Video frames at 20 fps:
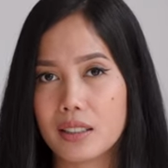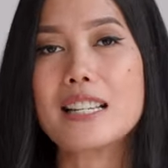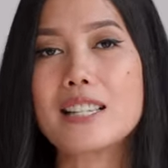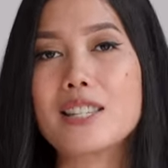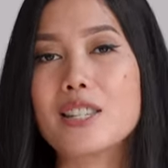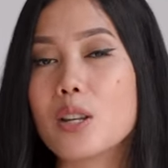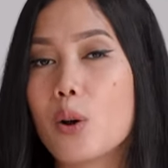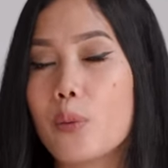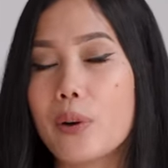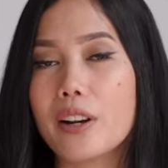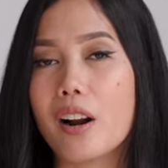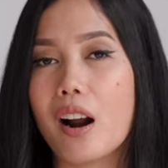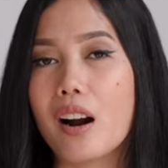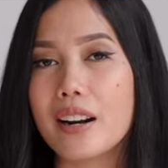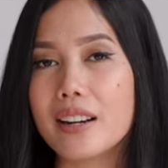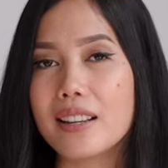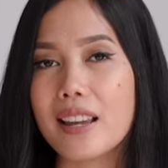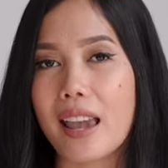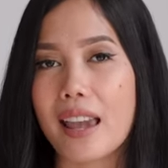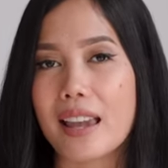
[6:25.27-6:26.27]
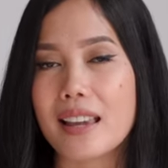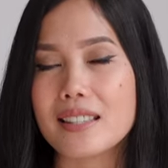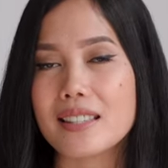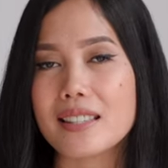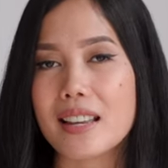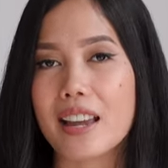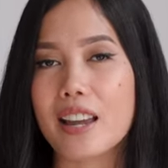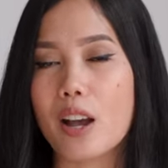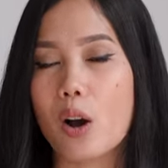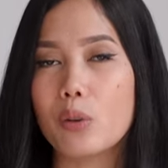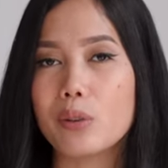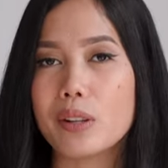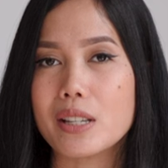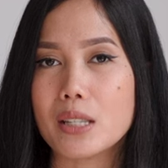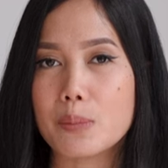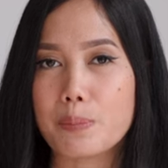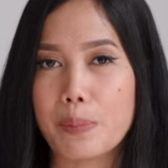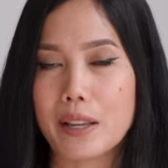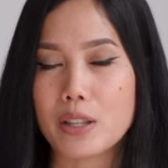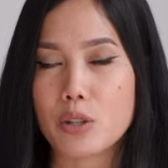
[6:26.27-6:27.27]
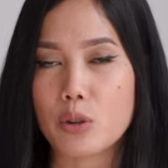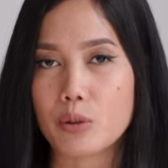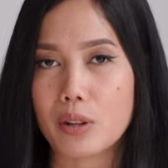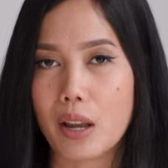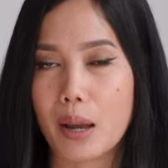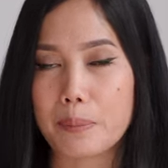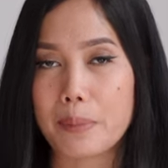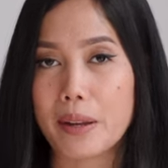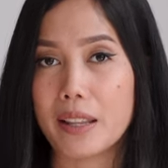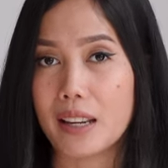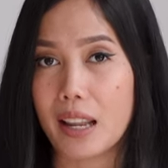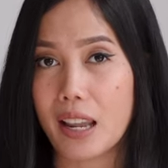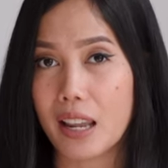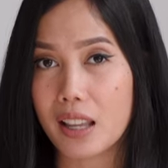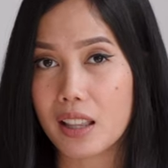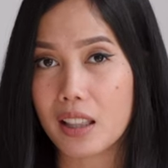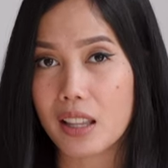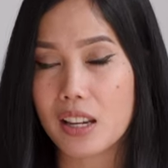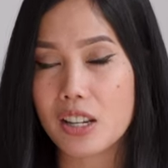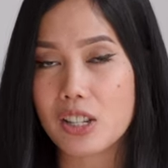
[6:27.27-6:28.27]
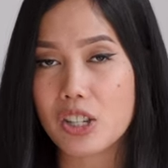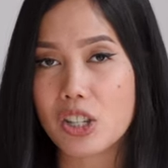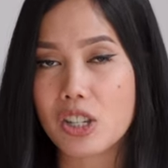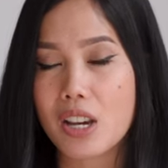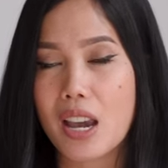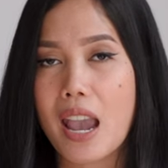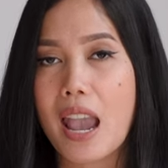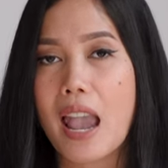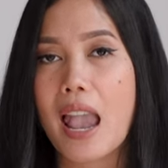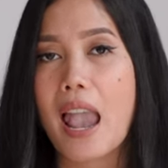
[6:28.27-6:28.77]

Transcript: So in our case, I only speak to them in English